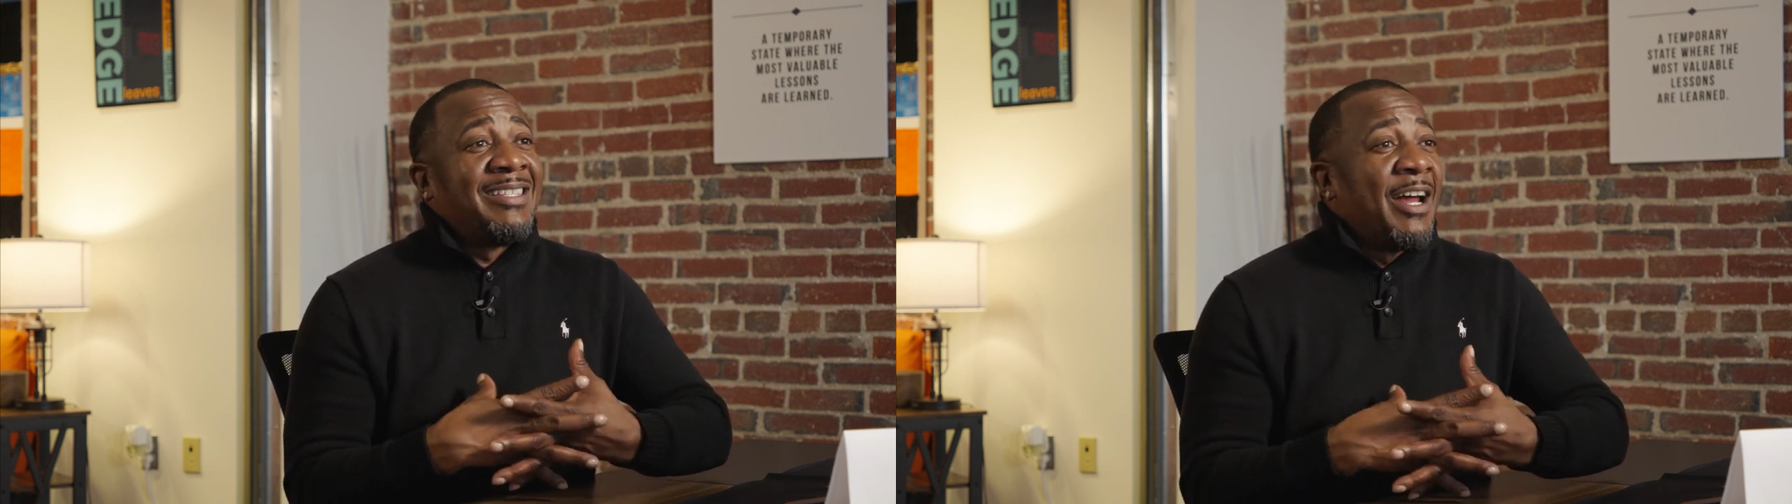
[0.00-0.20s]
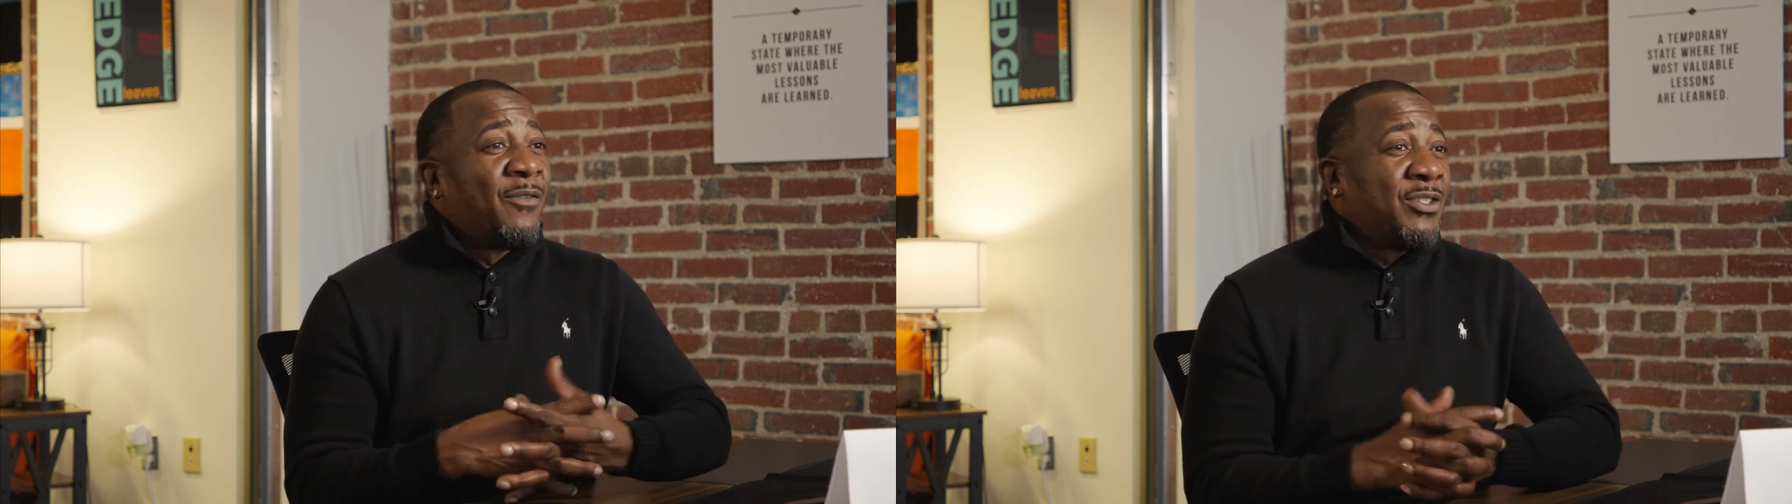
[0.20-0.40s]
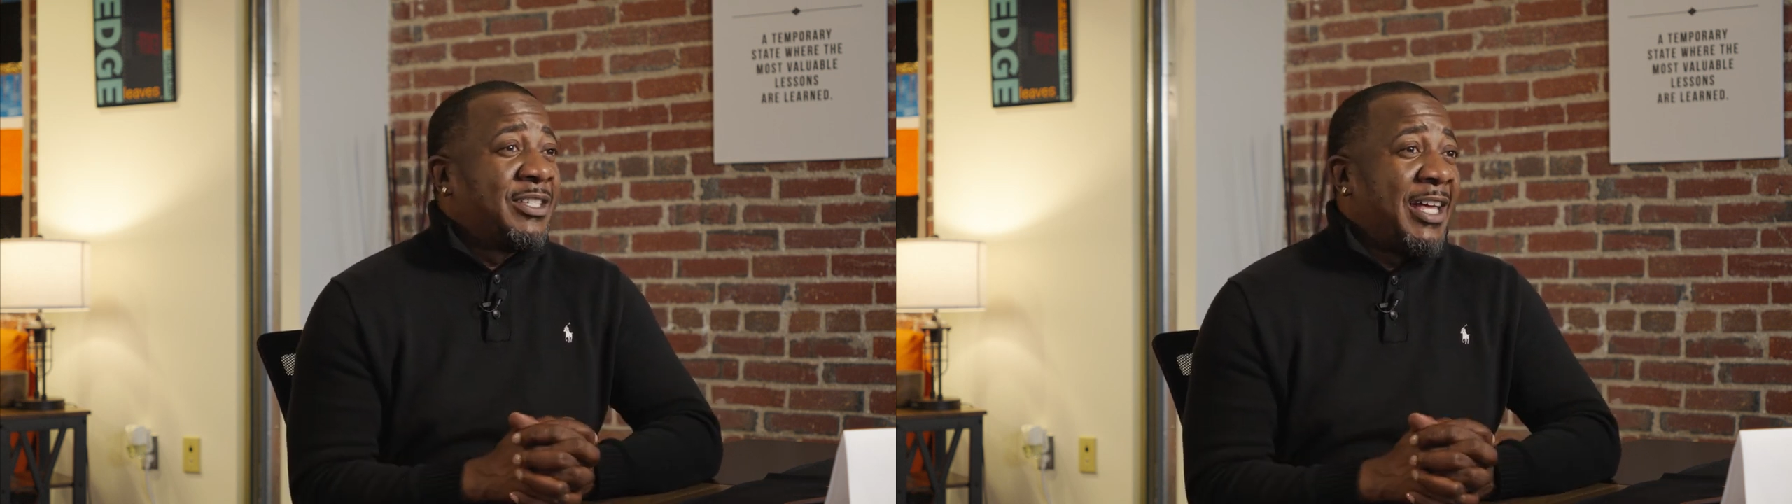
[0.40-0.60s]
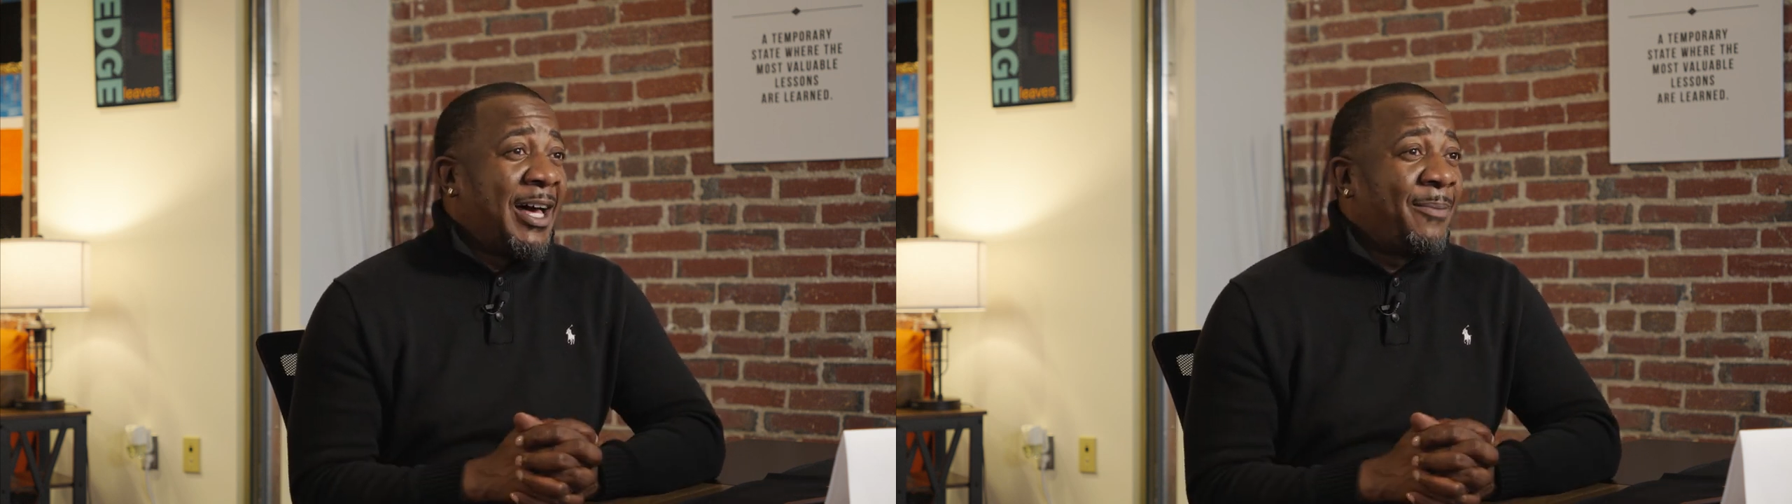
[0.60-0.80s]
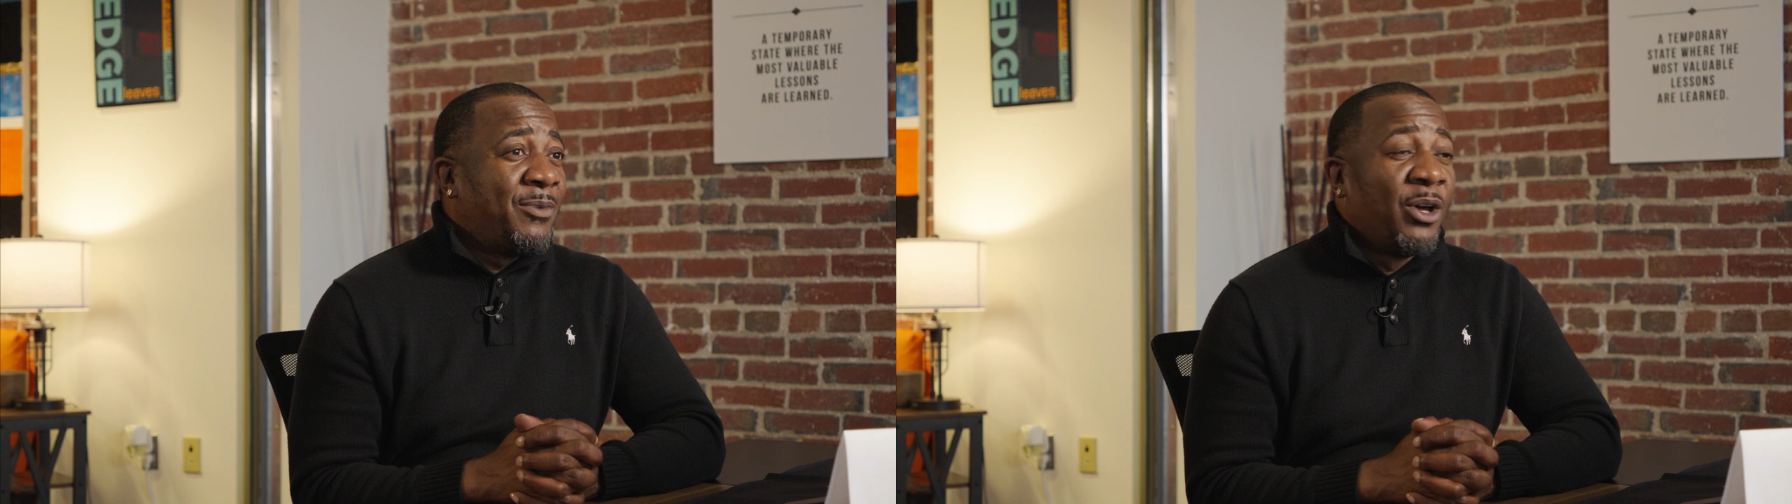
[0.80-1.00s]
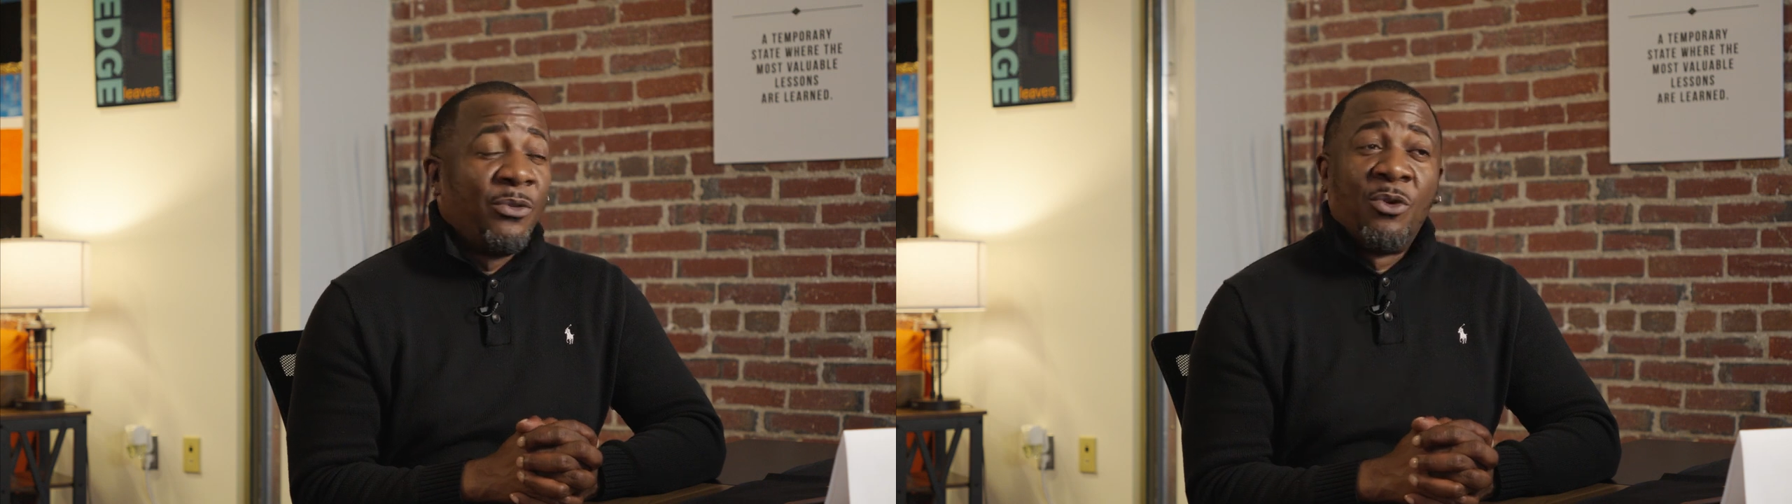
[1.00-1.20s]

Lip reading: never stopped.